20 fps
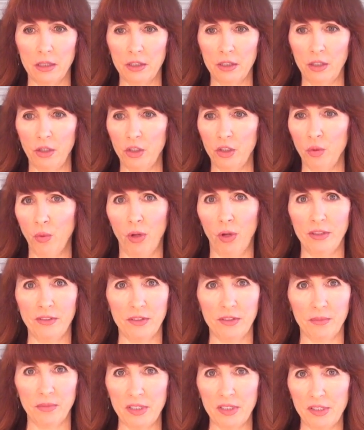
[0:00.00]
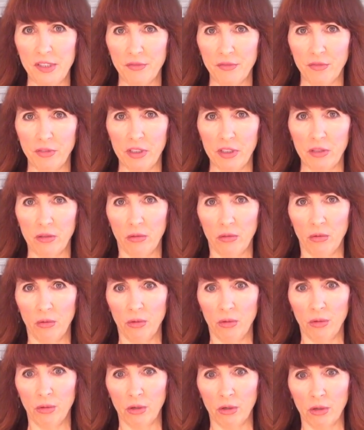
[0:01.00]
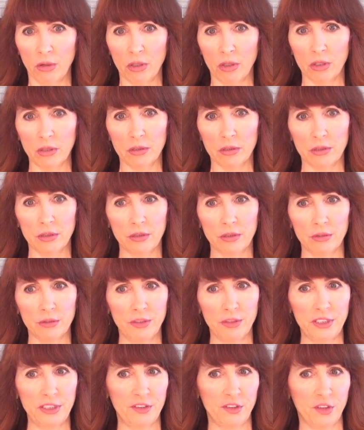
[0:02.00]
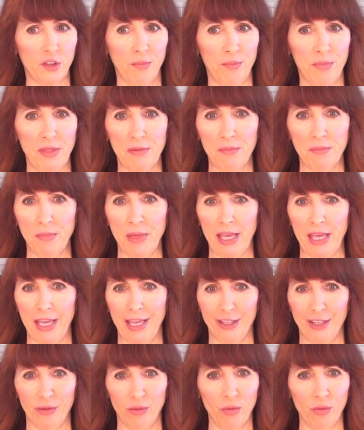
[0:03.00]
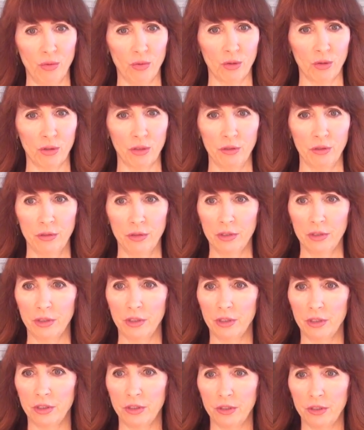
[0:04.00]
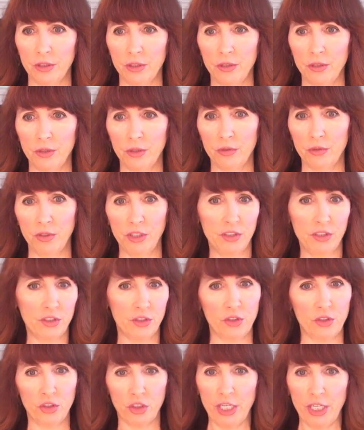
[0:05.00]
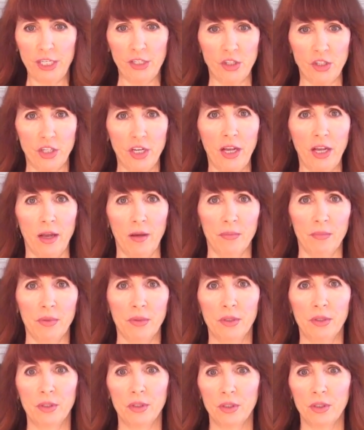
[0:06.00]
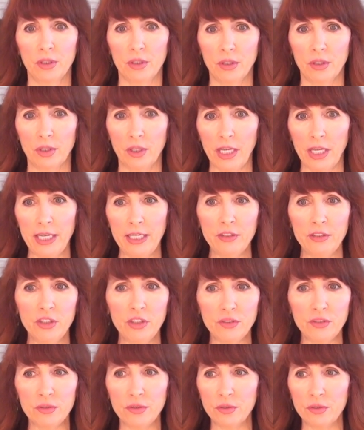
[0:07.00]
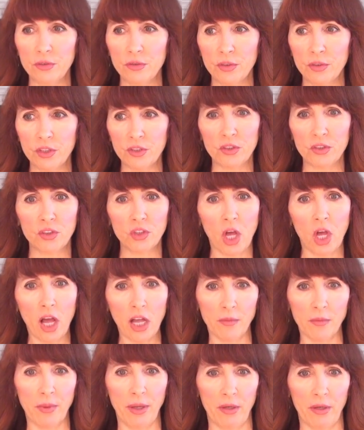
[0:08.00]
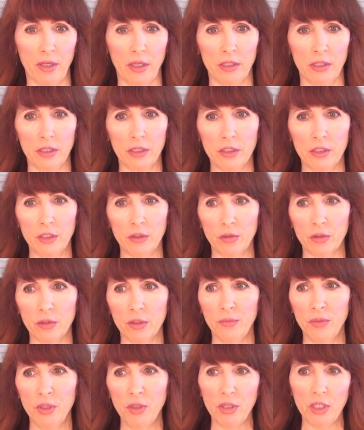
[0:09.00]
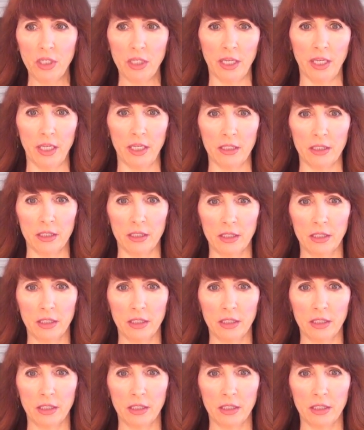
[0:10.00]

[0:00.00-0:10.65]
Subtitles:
you know, you want something different, or your needs aren't being met, or you need to change it up, and just talk about it, you know, communicate.